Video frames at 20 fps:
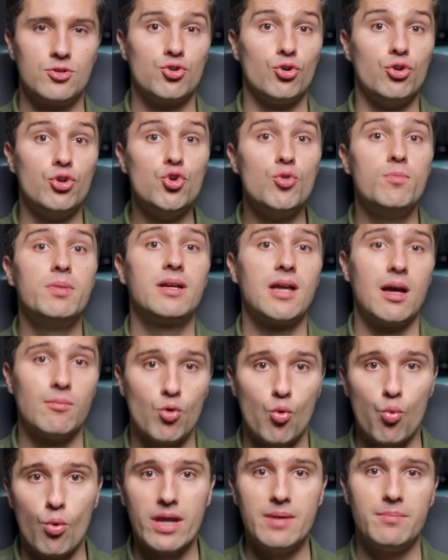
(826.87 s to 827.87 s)
So you become a
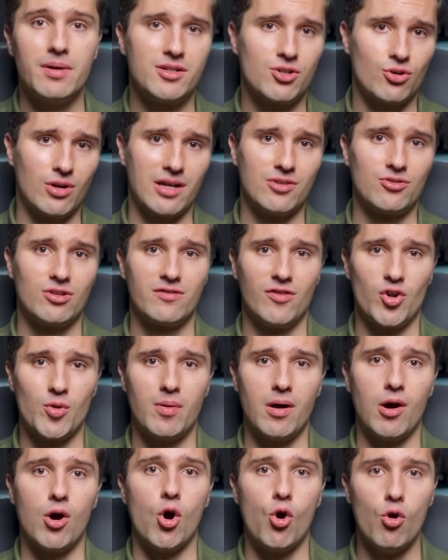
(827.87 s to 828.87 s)
way better Android
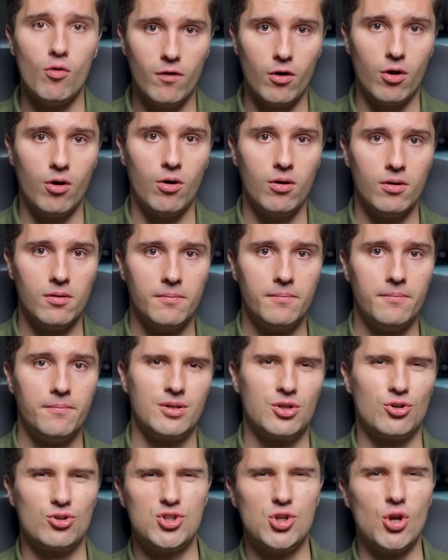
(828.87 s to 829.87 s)
developer overall
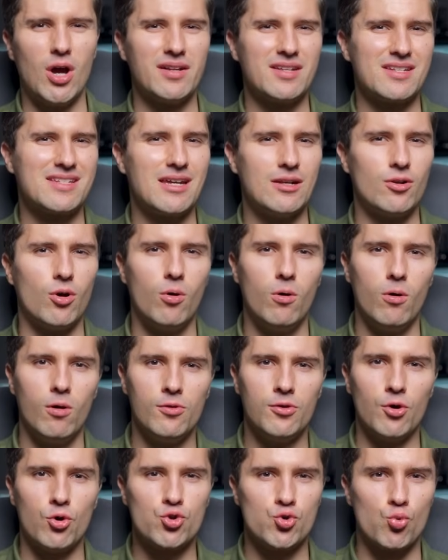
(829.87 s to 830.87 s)
because you understand all
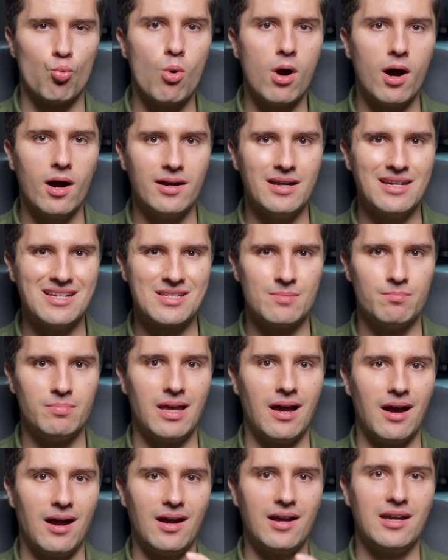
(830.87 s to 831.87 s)
those whys
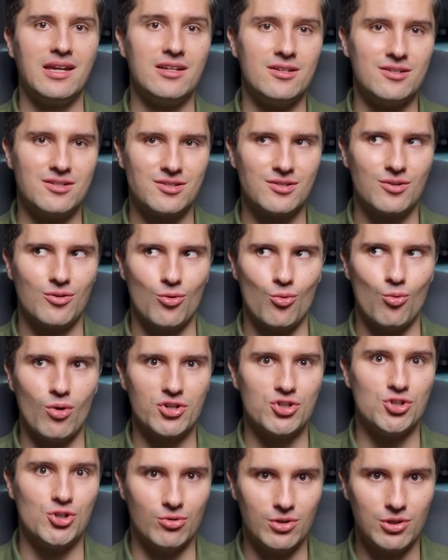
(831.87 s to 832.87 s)
behind
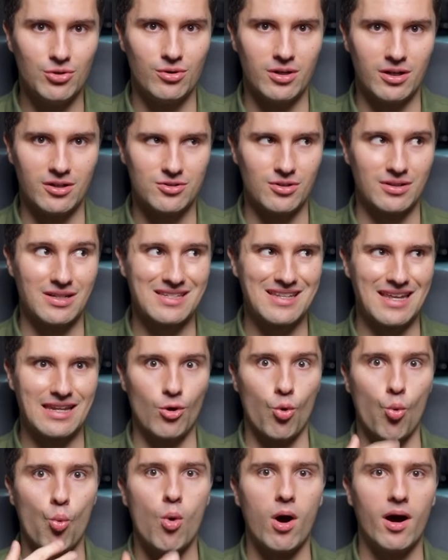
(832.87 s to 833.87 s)
what you're doing. So
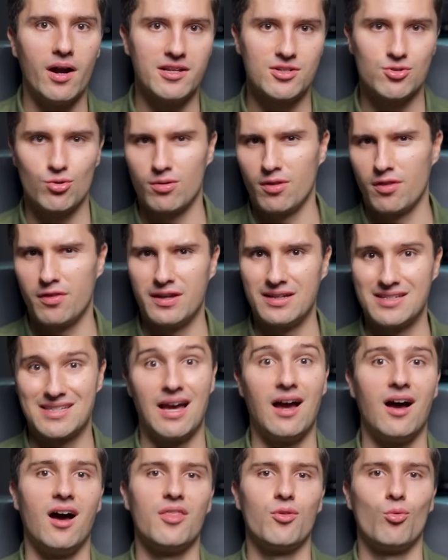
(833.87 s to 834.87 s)
understanding why certain things
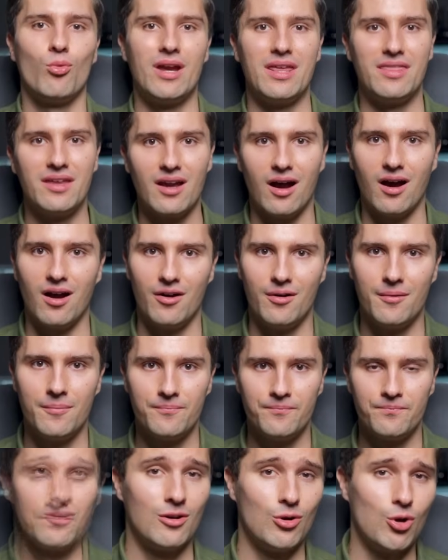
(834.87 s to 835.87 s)
are the way they are.
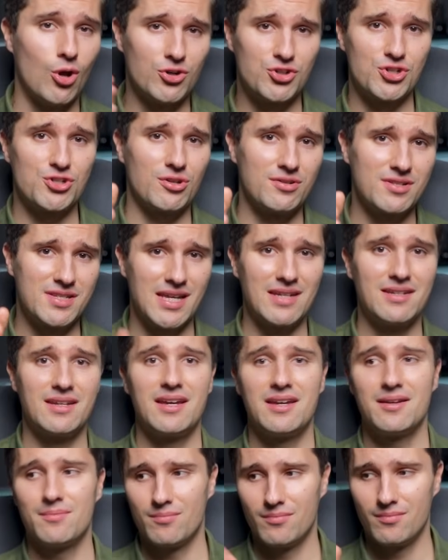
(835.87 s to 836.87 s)
Launches on
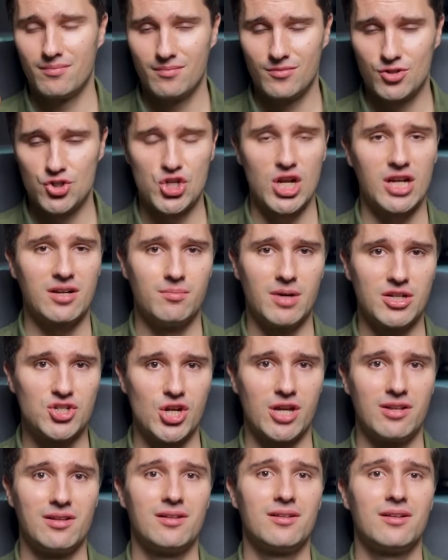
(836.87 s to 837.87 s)
Sunday. Check my
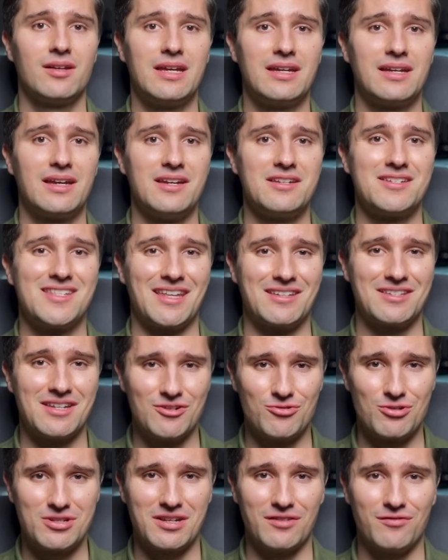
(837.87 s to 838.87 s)
channel in case that's
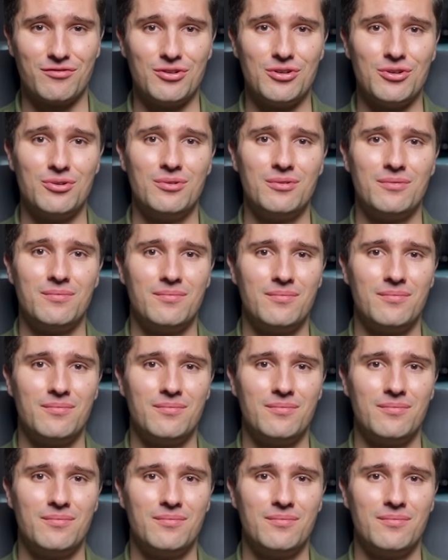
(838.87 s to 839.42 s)
interesting for you.